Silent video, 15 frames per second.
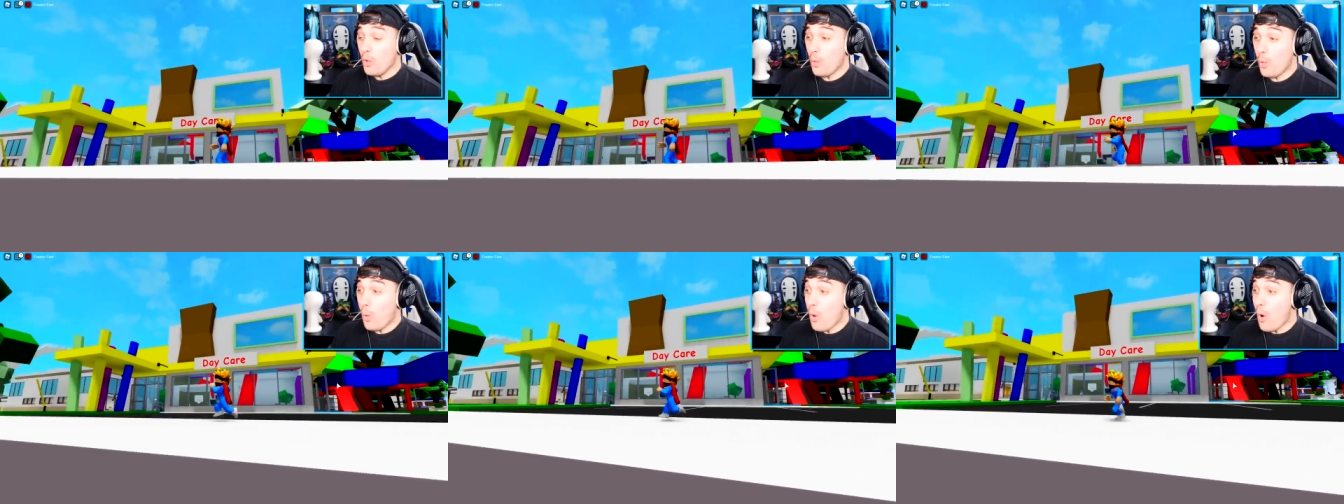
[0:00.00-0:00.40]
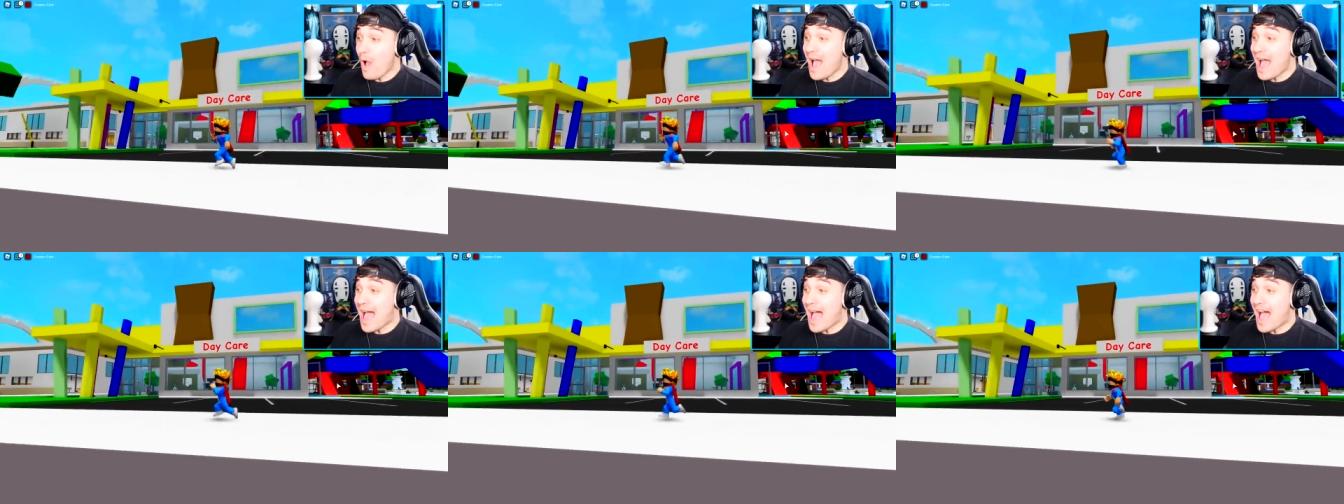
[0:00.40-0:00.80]

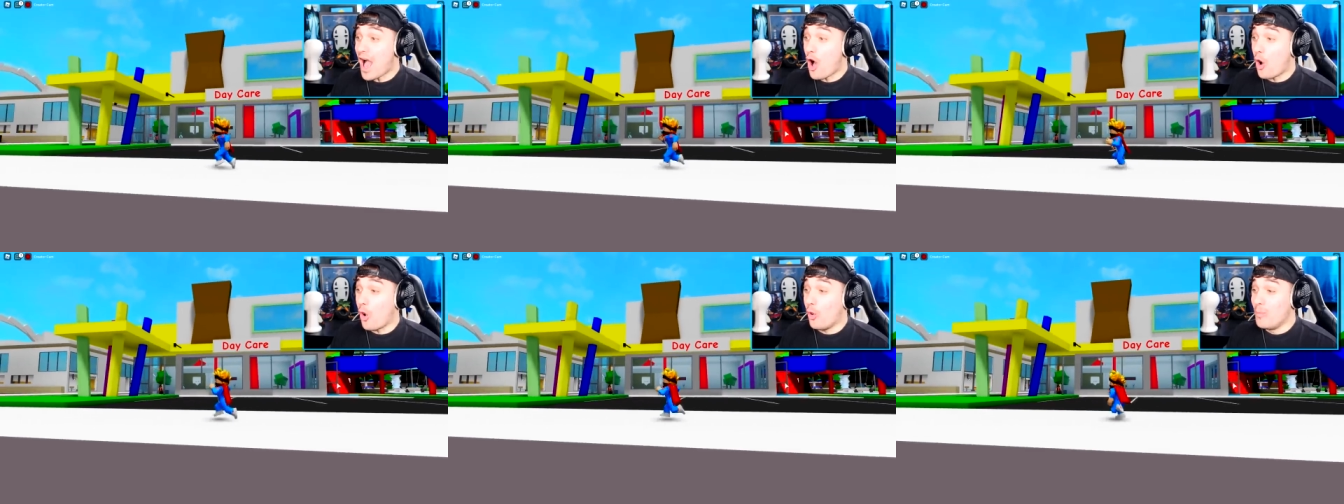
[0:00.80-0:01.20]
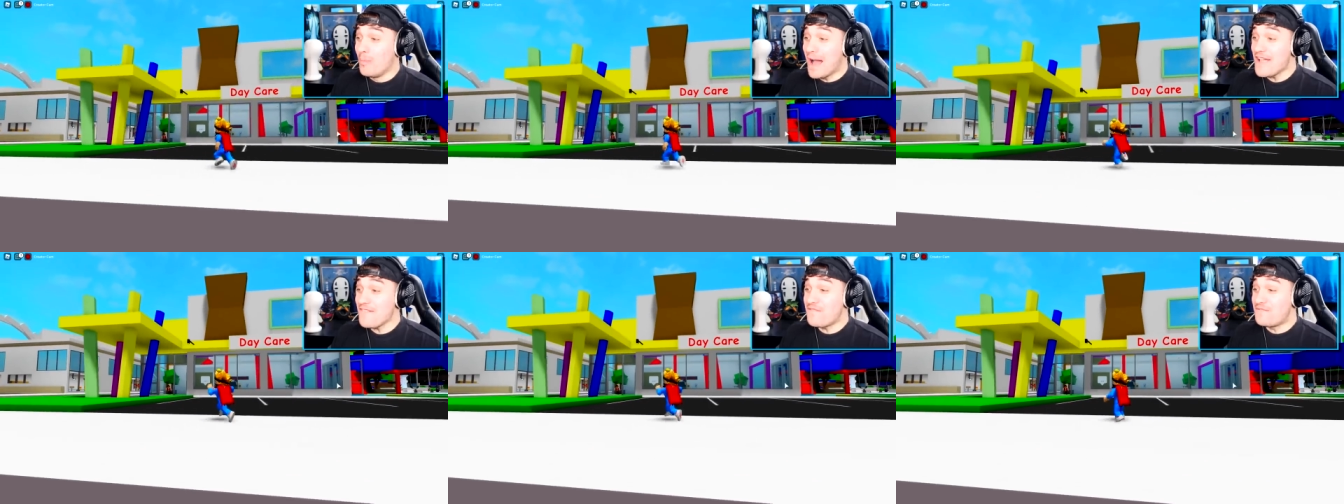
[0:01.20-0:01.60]
Wow!
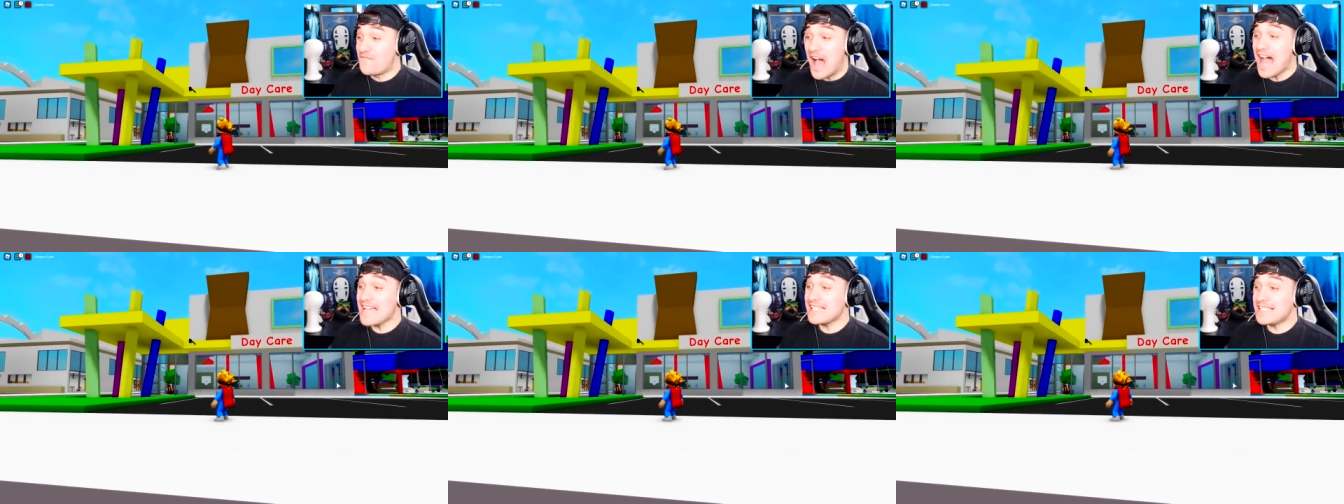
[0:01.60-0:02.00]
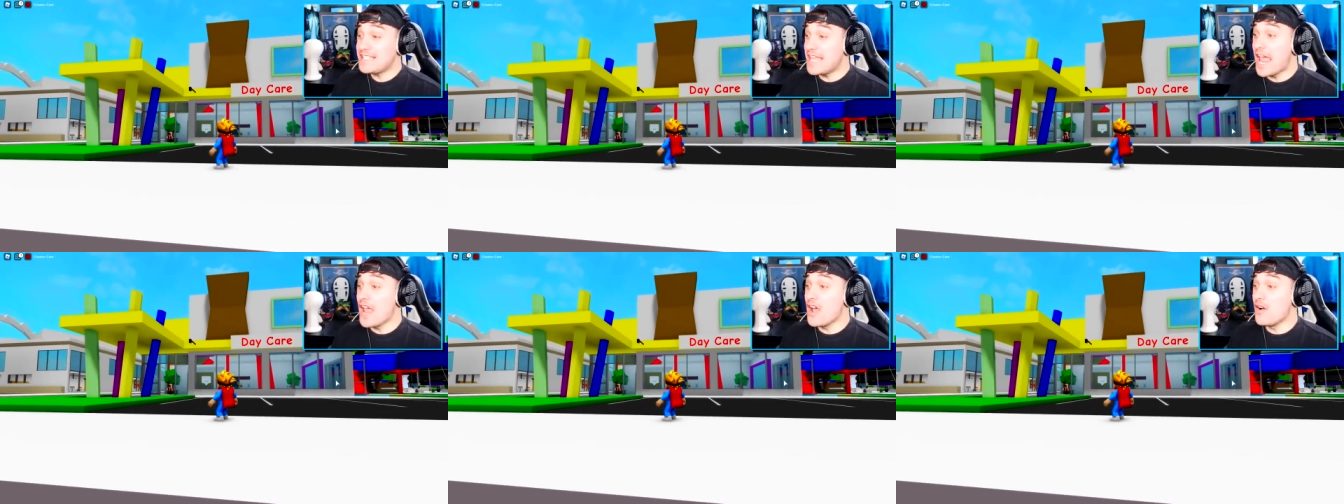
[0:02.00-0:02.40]
My first day